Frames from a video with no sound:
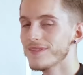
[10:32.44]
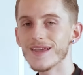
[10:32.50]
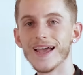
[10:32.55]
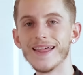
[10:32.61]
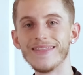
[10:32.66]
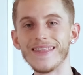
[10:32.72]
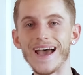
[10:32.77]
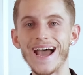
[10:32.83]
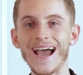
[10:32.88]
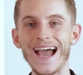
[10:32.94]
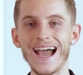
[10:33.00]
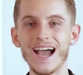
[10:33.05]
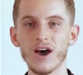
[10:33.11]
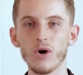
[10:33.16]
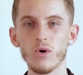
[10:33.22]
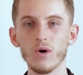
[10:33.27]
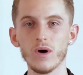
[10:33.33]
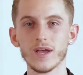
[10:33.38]
And the
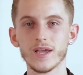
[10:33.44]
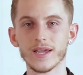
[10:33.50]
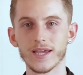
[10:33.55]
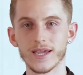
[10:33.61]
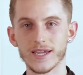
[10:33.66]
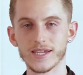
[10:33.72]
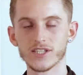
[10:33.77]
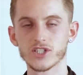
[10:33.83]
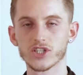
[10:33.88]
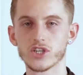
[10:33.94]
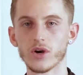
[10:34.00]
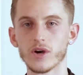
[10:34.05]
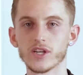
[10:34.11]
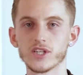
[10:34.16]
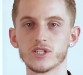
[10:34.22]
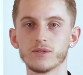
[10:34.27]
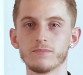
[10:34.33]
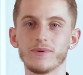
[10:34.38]
how is
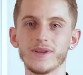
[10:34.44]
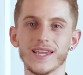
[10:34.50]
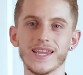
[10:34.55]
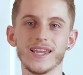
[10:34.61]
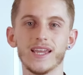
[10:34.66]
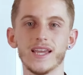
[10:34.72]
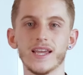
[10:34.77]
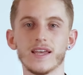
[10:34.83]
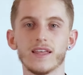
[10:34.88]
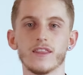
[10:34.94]
going to be